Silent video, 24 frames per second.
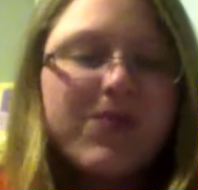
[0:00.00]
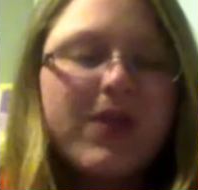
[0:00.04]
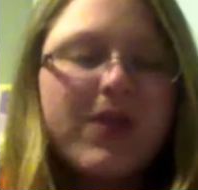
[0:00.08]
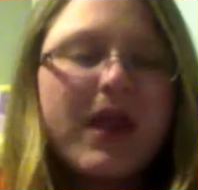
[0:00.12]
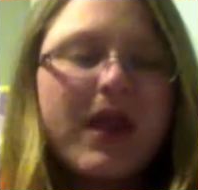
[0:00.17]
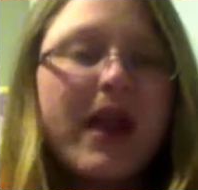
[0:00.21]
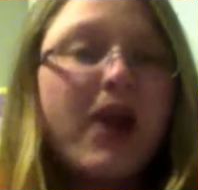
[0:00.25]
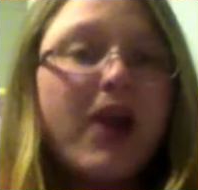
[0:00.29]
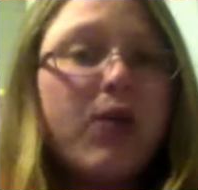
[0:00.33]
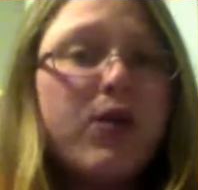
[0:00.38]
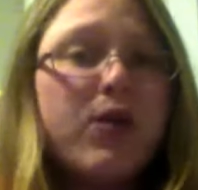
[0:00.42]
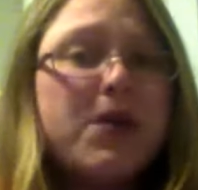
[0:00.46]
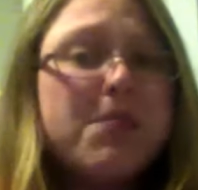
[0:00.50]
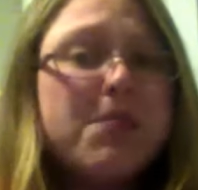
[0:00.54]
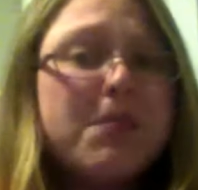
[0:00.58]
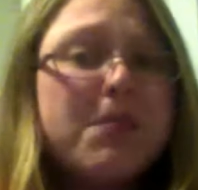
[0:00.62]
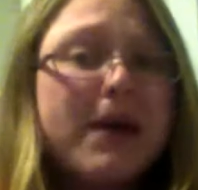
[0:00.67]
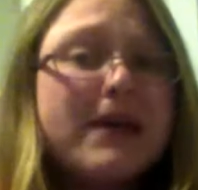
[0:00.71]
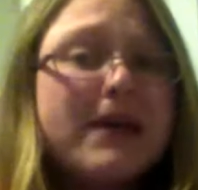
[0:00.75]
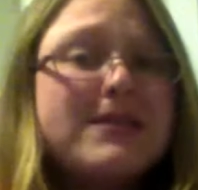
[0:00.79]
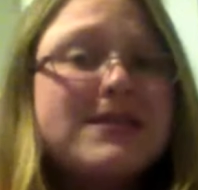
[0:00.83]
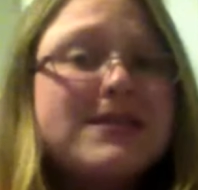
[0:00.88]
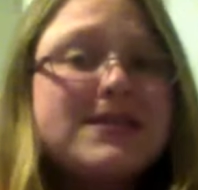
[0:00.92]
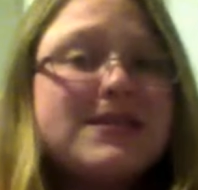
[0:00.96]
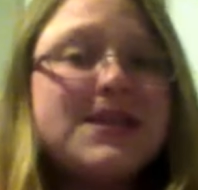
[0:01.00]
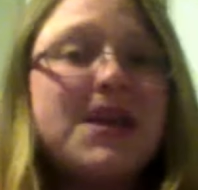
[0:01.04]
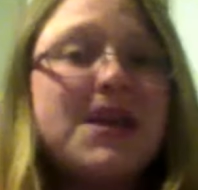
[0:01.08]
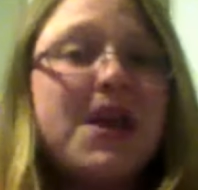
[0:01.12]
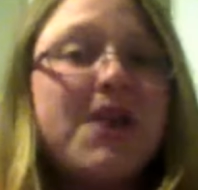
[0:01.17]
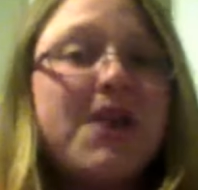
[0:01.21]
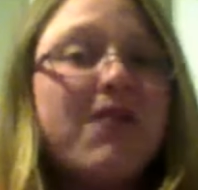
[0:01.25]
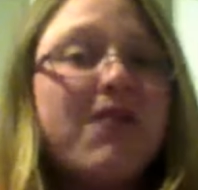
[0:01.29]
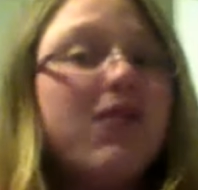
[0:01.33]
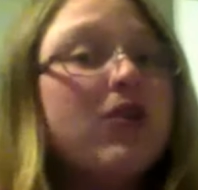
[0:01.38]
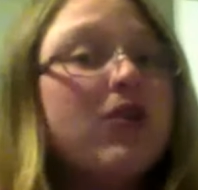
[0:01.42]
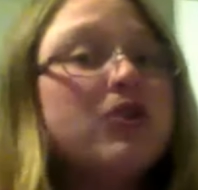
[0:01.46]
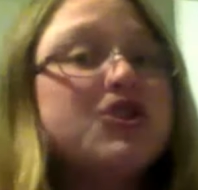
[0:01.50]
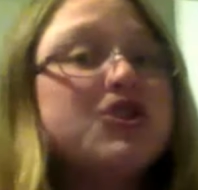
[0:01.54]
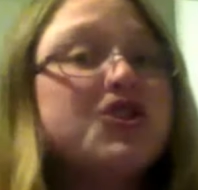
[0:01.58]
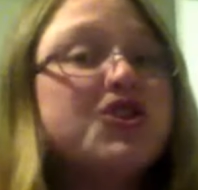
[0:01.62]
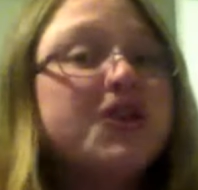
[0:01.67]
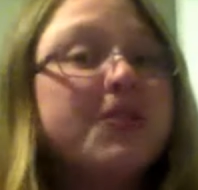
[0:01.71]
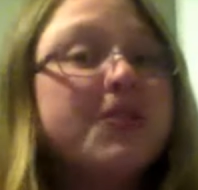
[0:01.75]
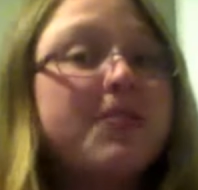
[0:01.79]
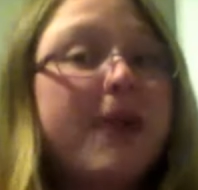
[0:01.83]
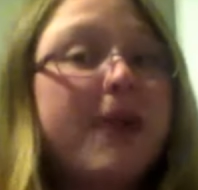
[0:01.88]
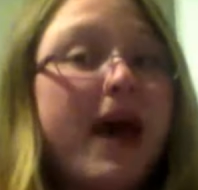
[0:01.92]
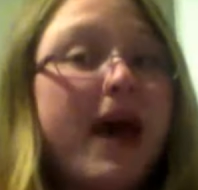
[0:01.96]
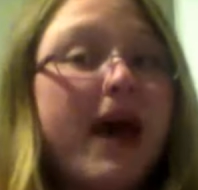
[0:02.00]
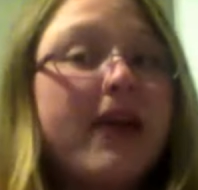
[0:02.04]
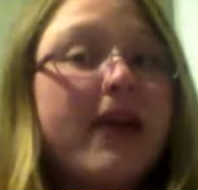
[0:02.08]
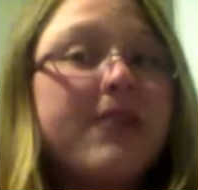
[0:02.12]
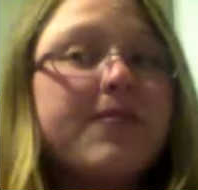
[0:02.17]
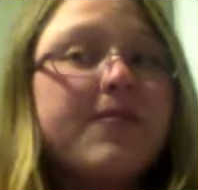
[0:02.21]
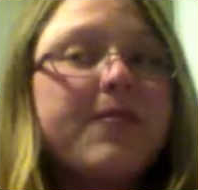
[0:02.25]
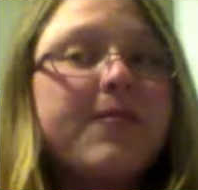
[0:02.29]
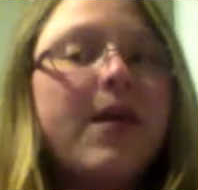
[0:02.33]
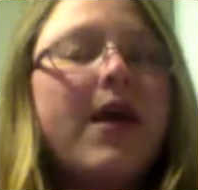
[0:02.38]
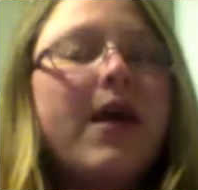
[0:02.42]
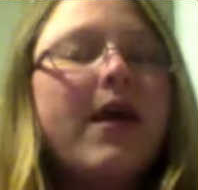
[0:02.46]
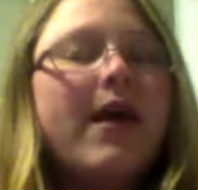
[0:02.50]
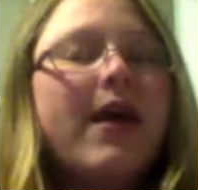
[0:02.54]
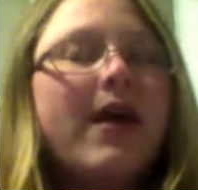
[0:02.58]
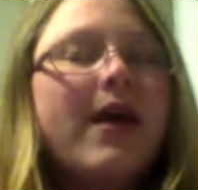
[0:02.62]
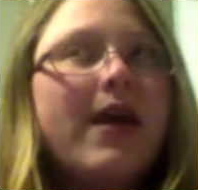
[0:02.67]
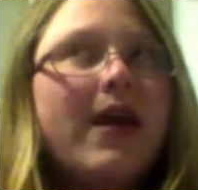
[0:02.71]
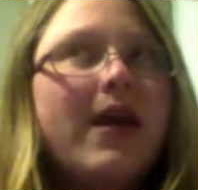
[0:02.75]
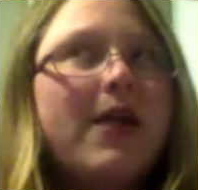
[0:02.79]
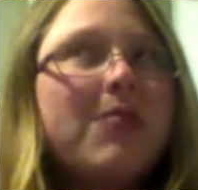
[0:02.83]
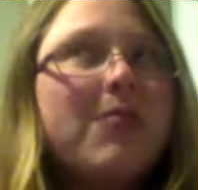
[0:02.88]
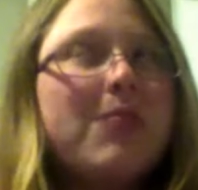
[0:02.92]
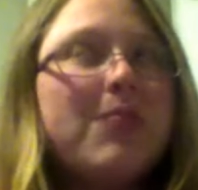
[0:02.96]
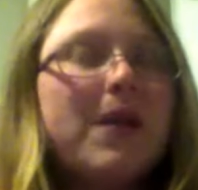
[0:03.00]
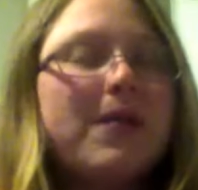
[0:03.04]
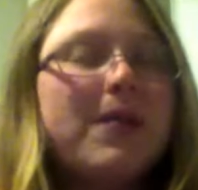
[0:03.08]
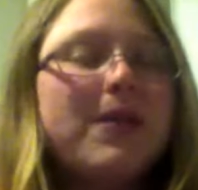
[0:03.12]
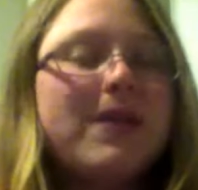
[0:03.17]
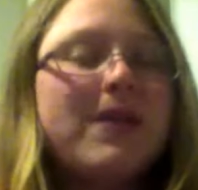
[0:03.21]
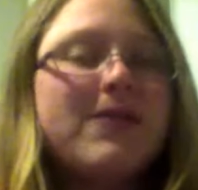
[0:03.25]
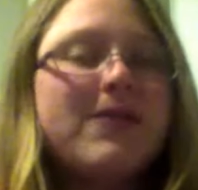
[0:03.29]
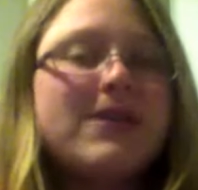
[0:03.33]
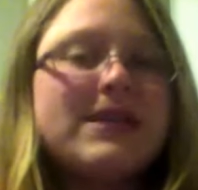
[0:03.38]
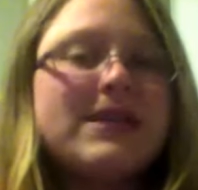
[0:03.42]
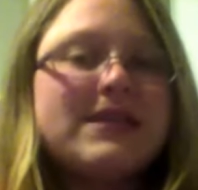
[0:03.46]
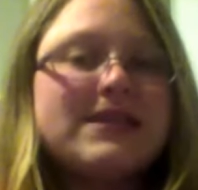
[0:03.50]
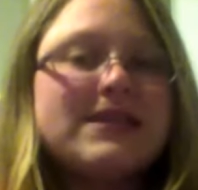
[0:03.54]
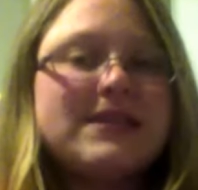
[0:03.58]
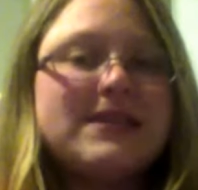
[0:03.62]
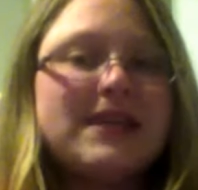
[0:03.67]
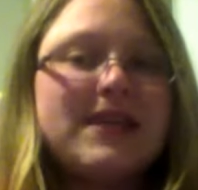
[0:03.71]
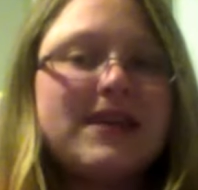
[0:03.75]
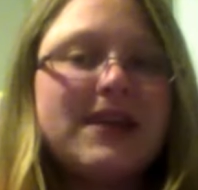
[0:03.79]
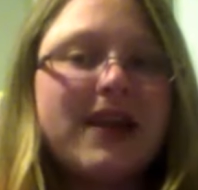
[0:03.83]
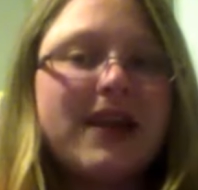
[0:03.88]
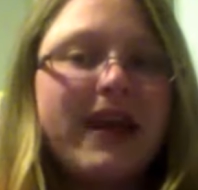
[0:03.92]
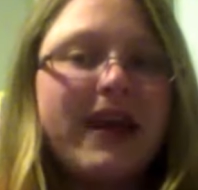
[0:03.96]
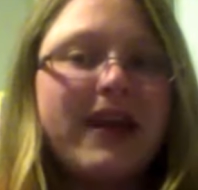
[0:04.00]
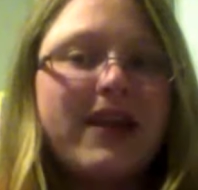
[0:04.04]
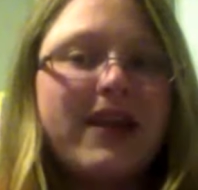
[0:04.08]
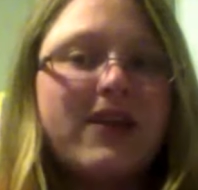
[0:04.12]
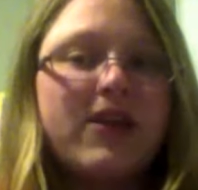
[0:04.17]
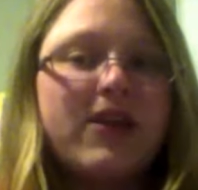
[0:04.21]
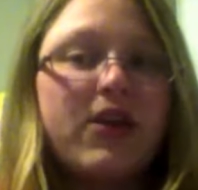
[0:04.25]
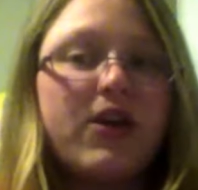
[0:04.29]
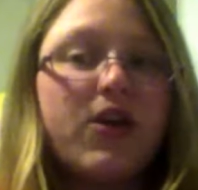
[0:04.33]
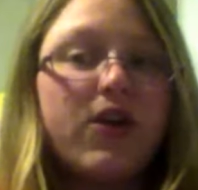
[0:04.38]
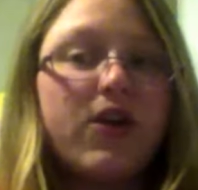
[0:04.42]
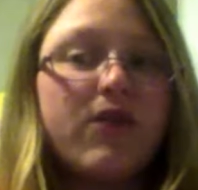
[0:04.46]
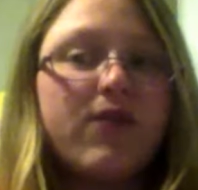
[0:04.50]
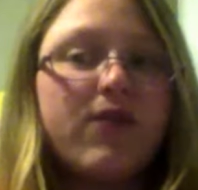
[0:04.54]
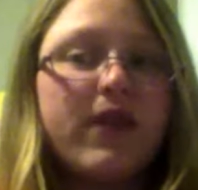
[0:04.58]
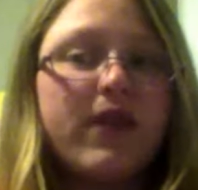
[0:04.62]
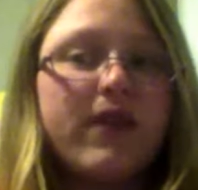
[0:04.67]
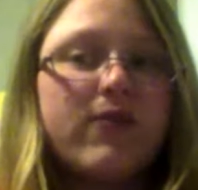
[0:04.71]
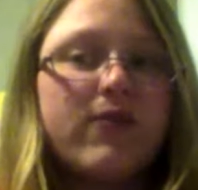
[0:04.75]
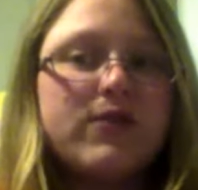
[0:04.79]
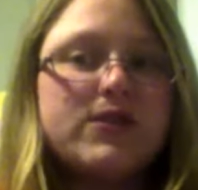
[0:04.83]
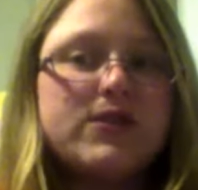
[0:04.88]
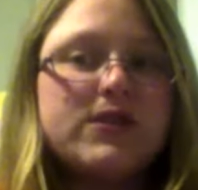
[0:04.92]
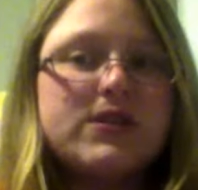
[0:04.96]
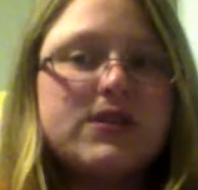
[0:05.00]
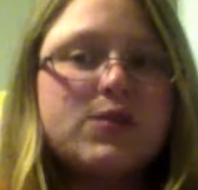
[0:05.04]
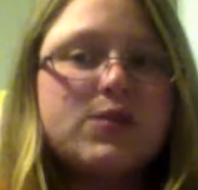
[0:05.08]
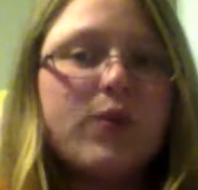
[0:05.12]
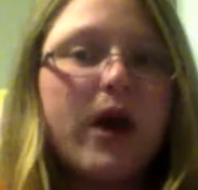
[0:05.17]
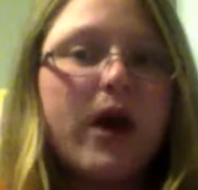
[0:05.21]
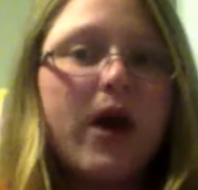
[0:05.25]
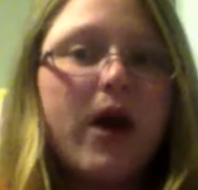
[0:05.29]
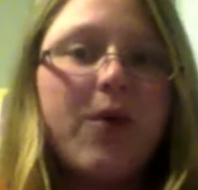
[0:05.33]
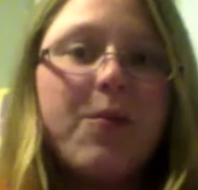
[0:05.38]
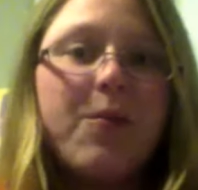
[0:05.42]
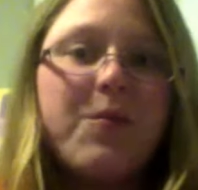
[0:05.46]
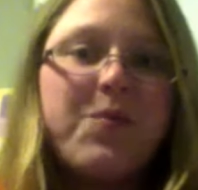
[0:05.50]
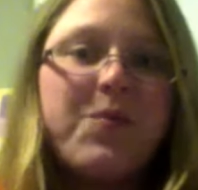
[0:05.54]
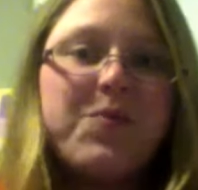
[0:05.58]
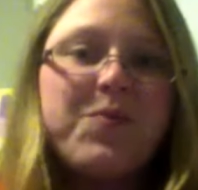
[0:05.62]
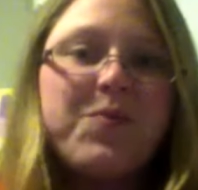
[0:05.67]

And I wouldn't mind seeing Virgil and Patton, and maybe even Deceit, getting their own flavors as well.